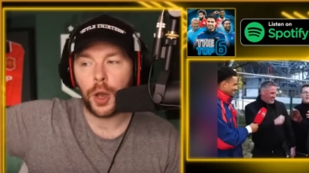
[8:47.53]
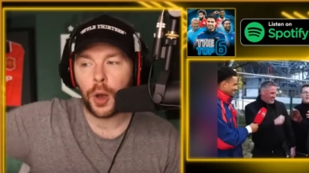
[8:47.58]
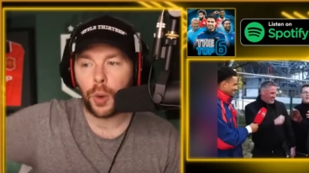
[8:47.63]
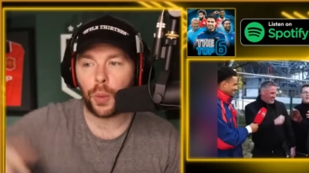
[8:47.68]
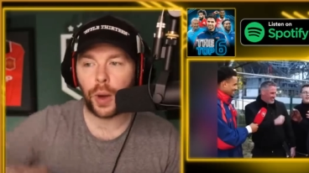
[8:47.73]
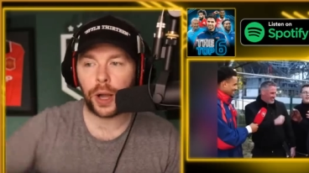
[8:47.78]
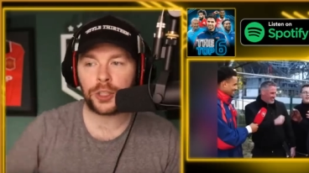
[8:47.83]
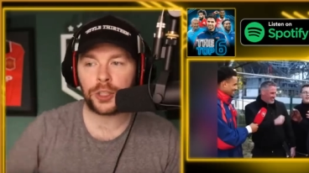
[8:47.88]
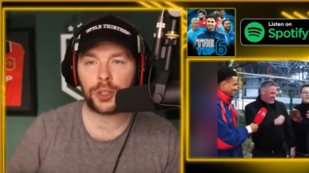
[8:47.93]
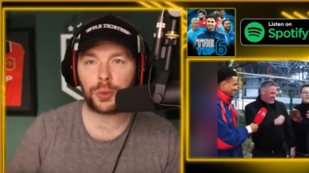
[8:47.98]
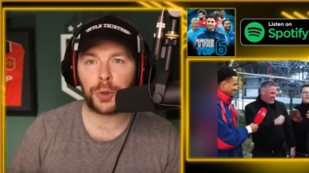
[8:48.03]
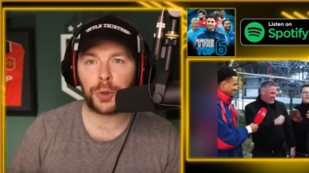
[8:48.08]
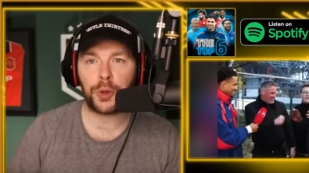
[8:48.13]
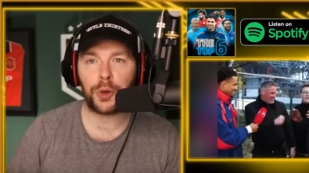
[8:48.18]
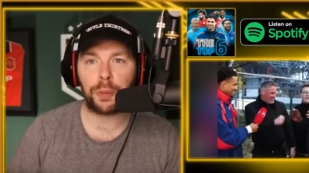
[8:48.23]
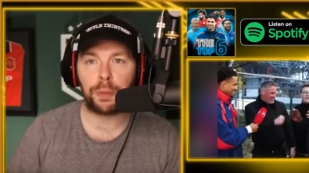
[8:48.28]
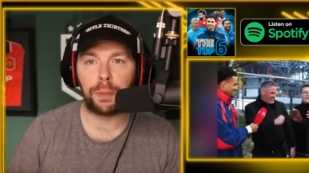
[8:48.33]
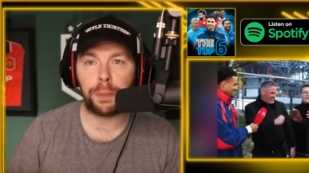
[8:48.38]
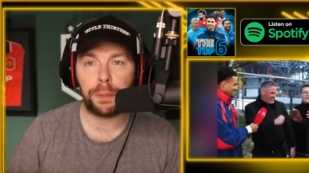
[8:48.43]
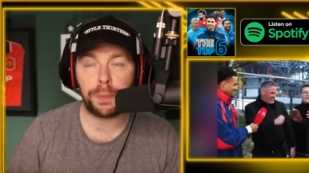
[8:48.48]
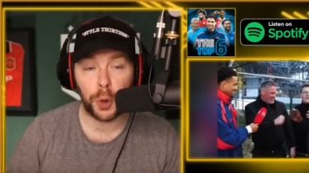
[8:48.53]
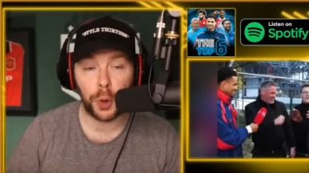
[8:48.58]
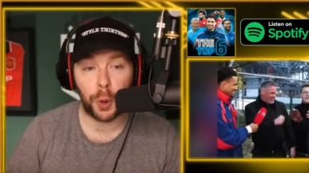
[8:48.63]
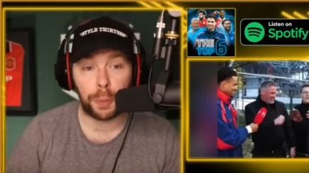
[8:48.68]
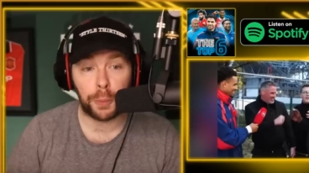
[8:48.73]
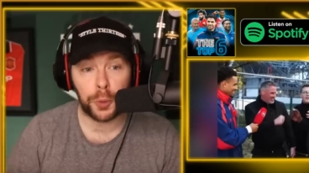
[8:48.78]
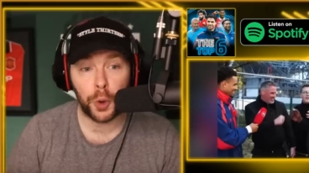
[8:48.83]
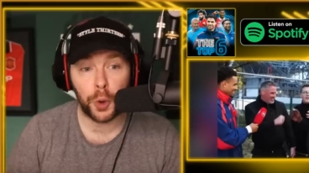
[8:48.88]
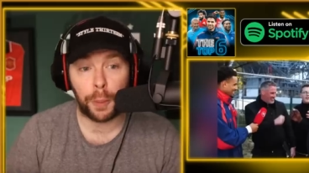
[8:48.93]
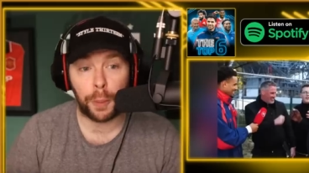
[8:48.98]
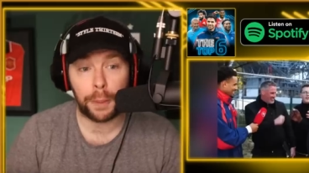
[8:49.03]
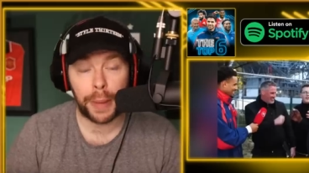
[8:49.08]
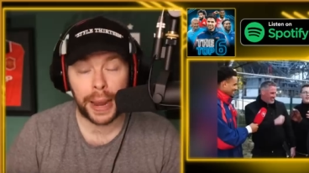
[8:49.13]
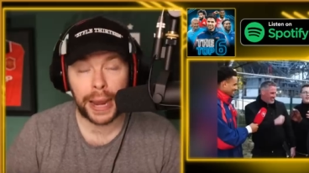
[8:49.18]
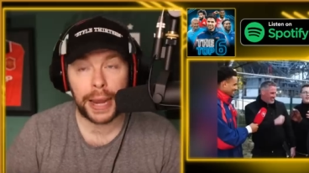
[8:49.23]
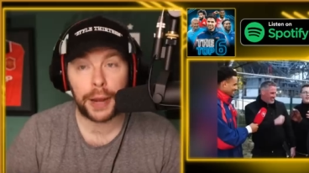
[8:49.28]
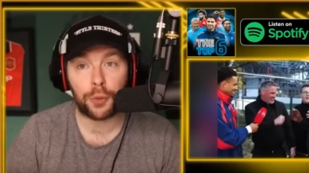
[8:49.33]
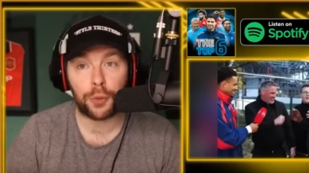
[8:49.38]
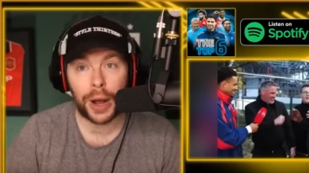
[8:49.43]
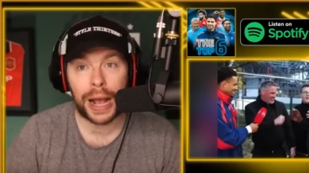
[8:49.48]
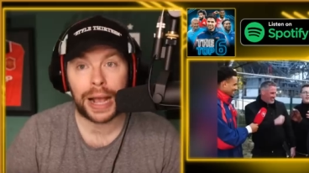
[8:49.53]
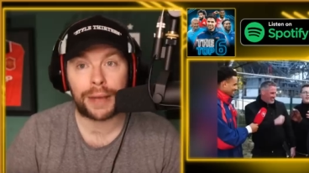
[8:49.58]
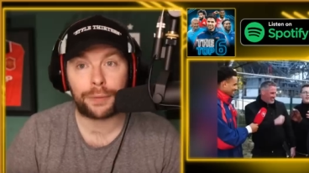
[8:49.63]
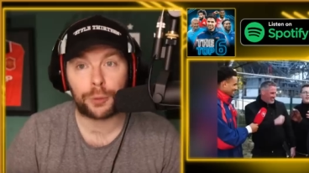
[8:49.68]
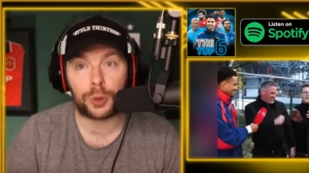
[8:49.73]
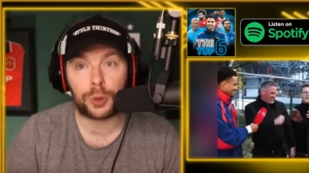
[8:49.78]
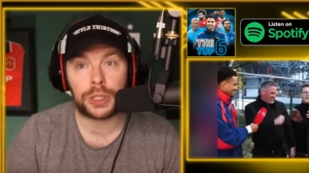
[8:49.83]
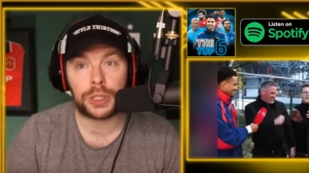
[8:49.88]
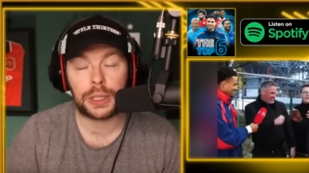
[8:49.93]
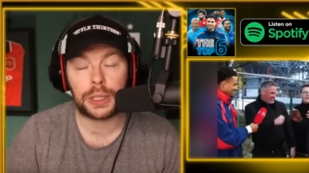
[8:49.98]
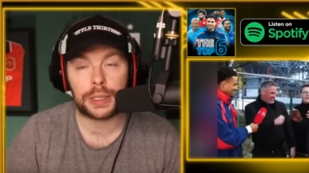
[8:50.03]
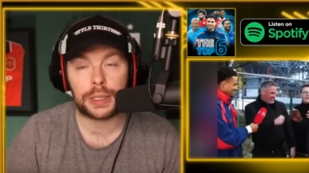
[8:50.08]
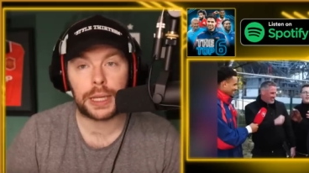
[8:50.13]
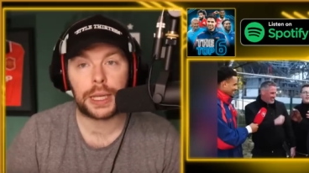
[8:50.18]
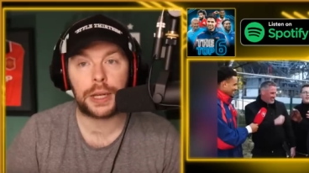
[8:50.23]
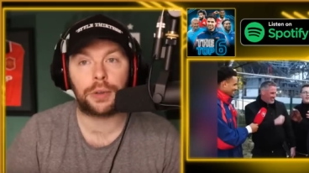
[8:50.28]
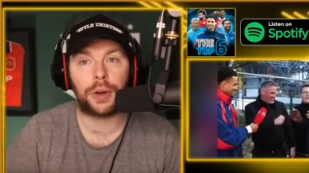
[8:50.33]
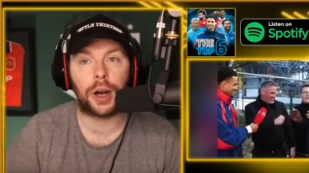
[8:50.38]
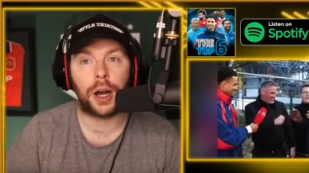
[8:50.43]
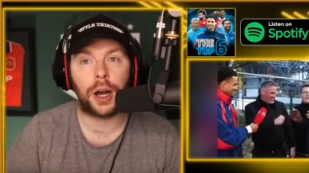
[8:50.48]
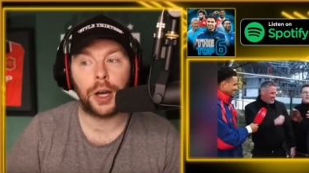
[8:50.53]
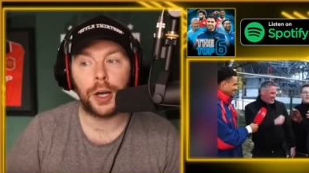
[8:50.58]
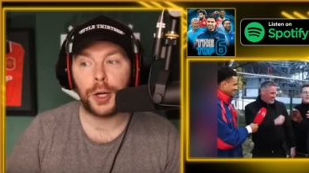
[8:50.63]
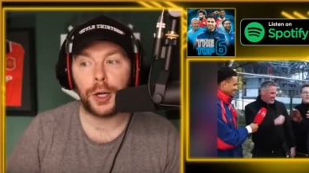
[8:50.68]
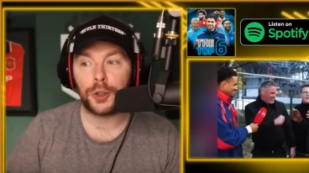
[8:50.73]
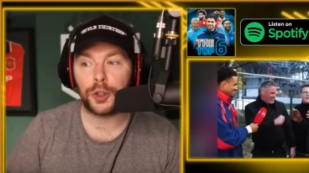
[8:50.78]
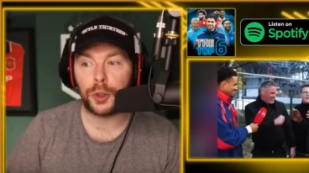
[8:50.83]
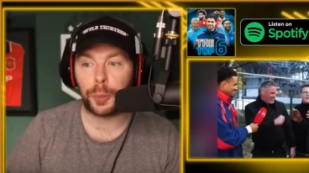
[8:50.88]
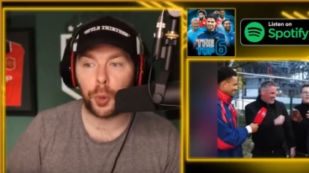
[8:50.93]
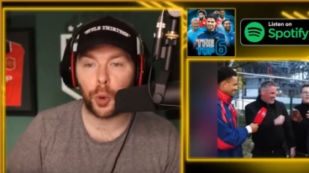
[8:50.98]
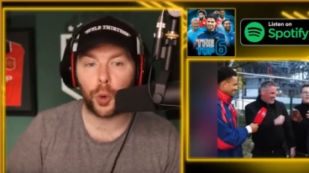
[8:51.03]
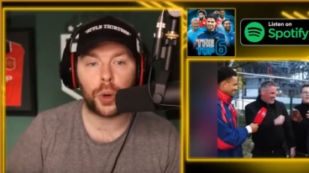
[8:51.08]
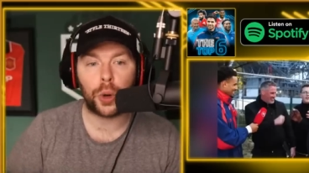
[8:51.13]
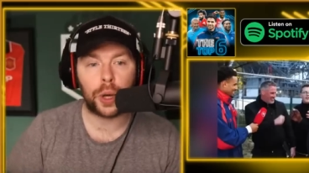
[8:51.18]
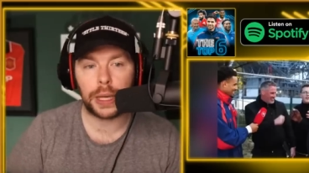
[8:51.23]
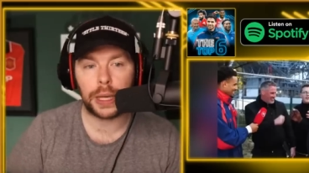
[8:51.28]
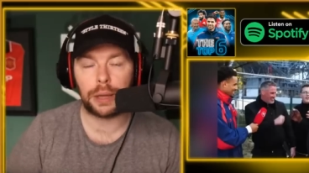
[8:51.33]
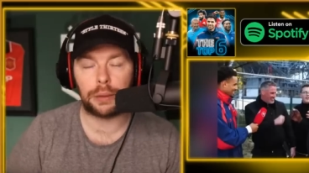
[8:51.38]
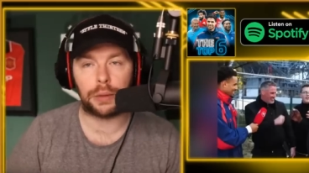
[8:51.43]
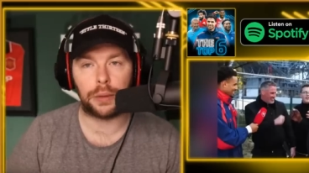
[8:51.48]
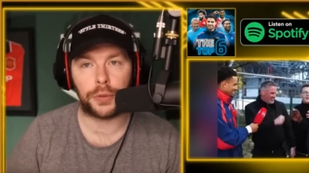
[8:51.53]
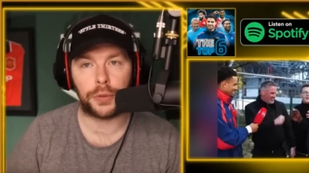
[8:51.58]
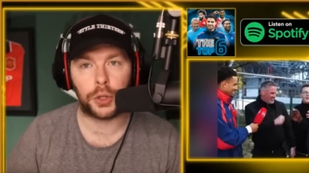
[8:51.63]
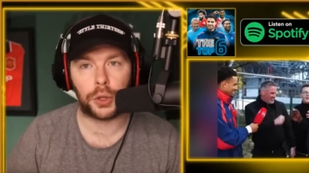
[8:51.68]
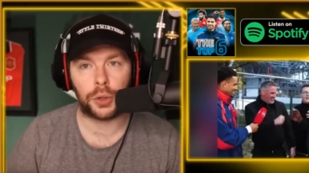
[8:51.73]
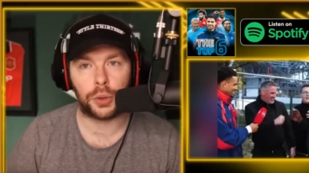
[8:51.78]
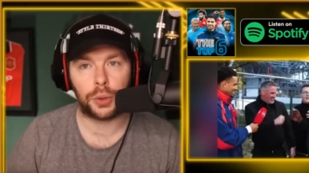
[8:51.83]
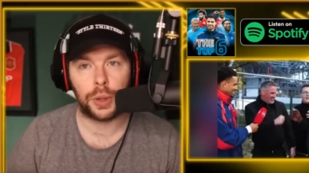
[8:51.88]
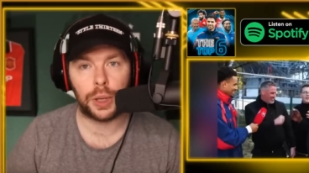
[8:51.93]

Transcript: Why do you want your, your, your main rivals in this era to pull clear of you?